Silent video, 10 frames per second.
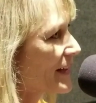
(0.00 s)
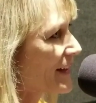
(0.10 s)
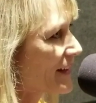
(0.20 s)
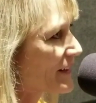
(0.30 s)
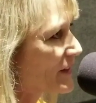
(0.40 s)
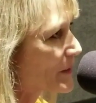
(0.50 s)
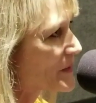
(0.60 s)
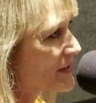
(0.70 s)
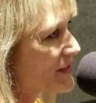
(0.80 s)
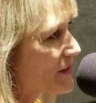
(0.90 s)
I got a
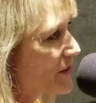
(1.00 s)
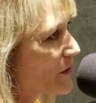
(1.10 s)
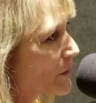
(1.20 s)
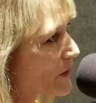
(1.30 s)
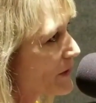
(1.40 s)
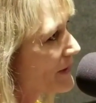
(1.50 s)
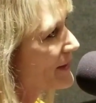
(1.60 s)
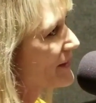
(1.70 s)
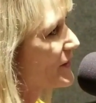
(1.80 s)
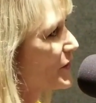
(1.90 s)
glimpse into her world
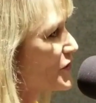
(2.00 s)
and her